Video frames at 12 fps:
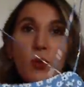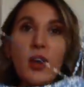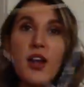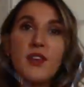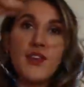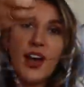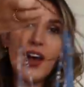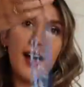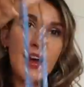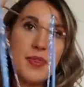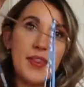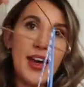all over,
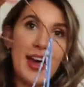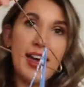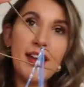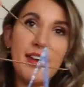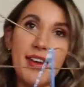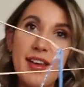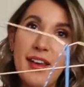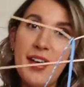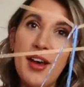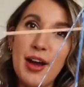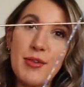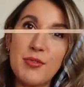and then
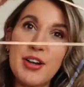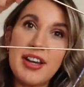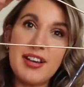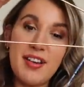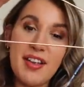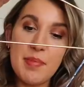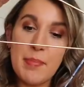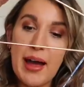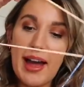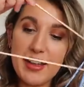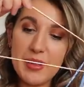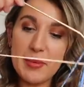a really nice
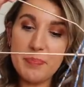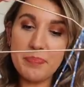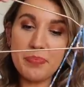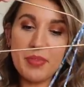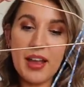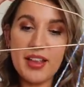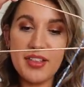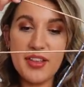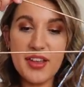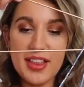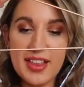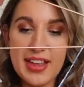back, as you
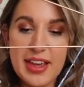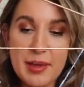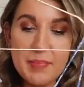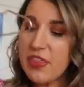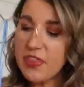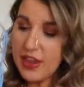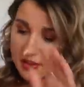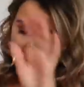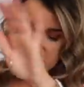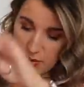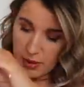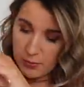can see. I think
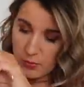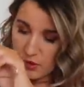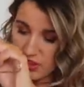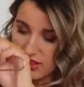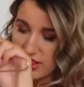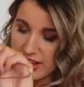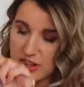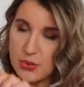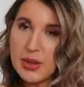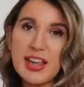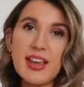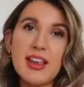this one was like
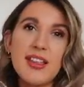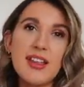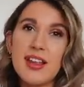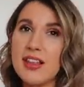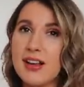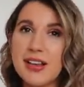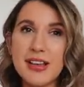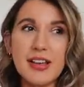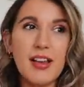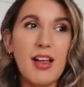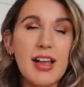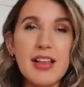
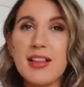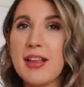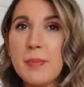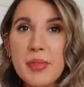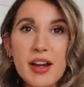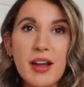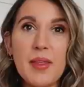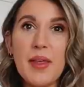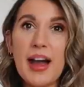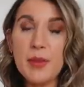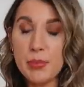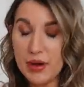$26.99, something like
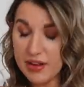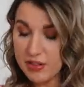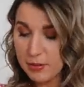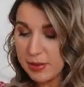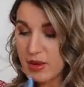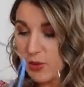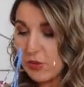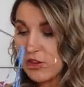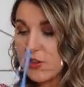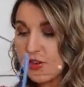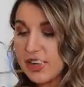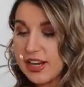that. The price will be on the
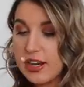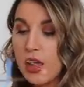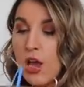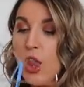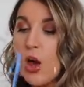screen.